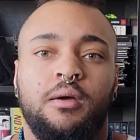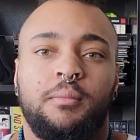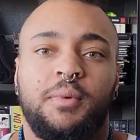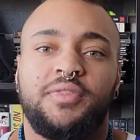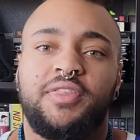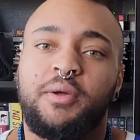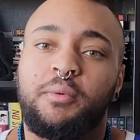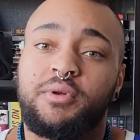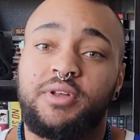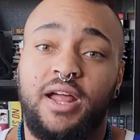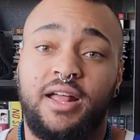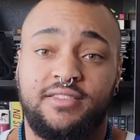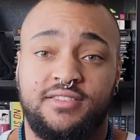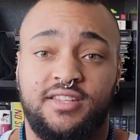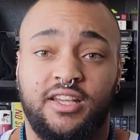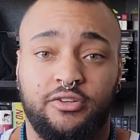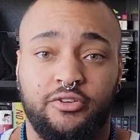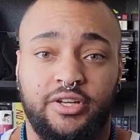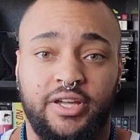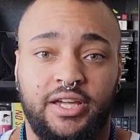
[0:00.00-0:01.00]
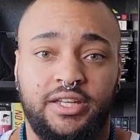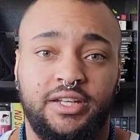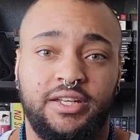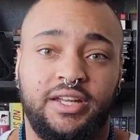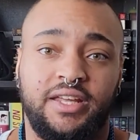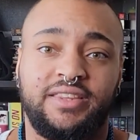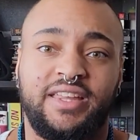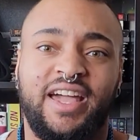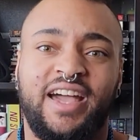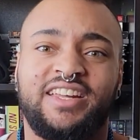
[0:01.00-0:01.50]
But they were not segregated,
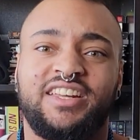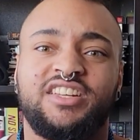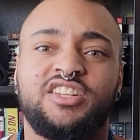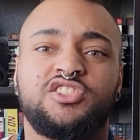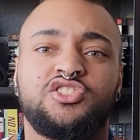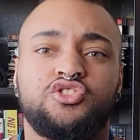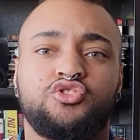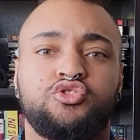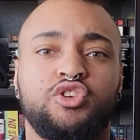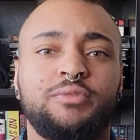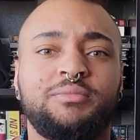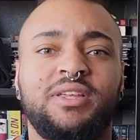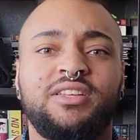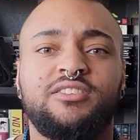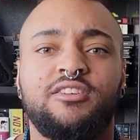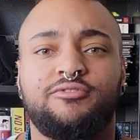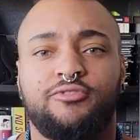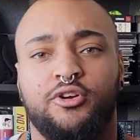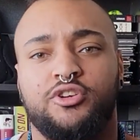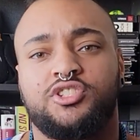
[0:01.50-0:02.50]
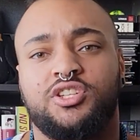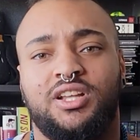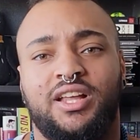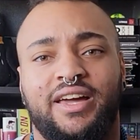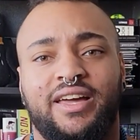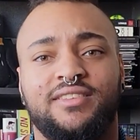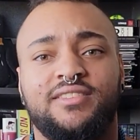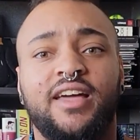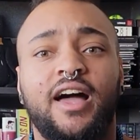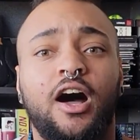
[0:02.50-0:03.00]
and they had an extremely diverse
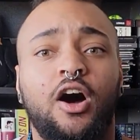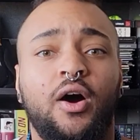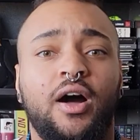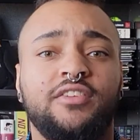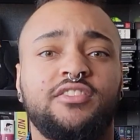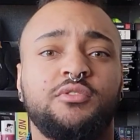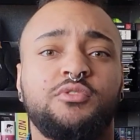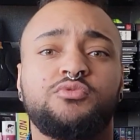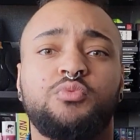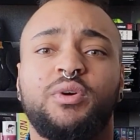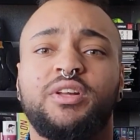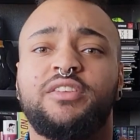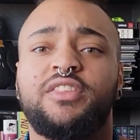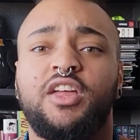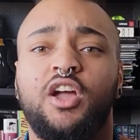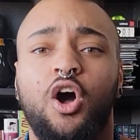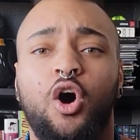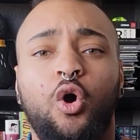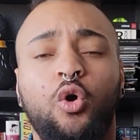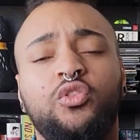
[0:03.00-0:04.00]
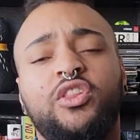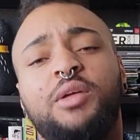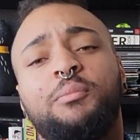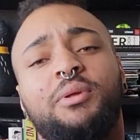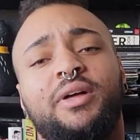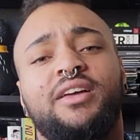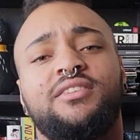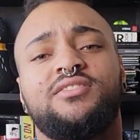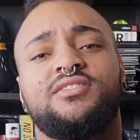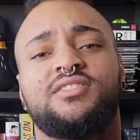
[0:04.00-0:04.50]
clientele, as it was one of the only
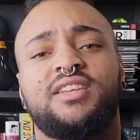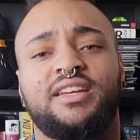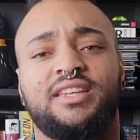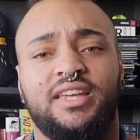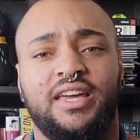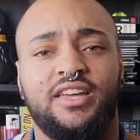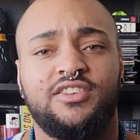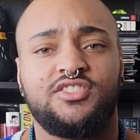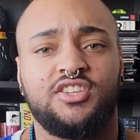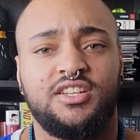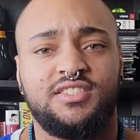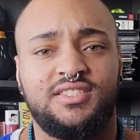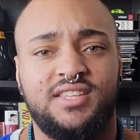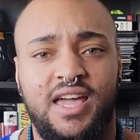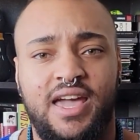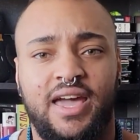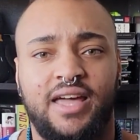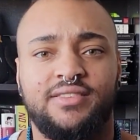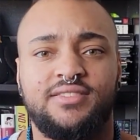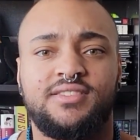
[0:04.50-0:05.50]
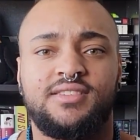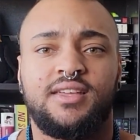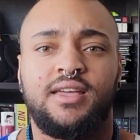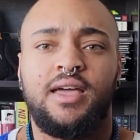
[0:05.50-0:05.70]
places that gays could dance.